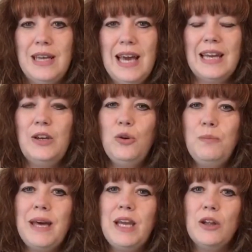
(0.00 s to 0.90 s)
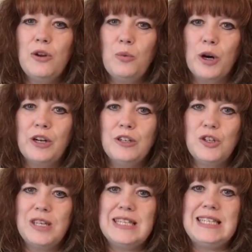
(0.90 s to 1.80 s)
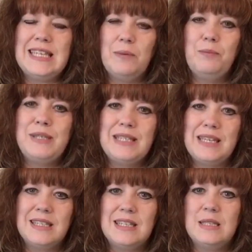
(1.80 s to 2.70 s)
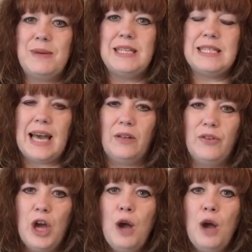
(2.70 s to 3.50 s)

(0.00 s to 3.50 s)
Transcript: And I know many other workers are in the same position as myself,